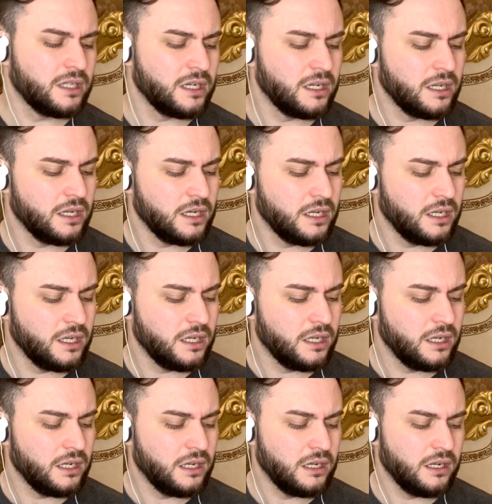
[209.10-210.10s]

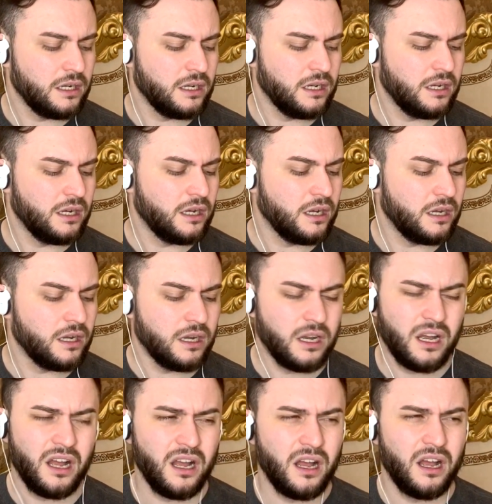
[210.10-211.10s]

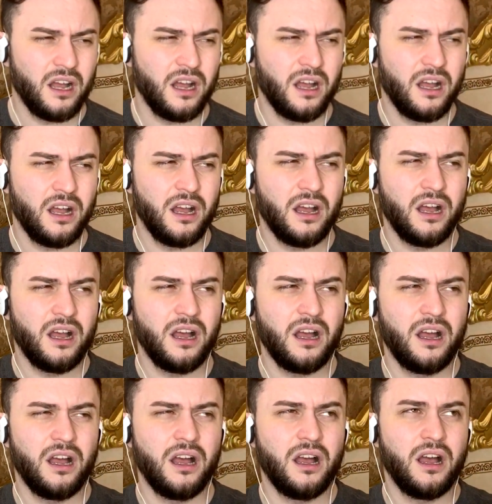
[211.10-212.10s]

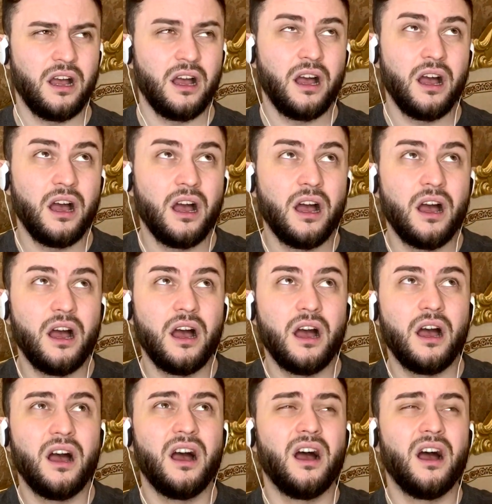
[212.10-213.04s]
Nobody speaks.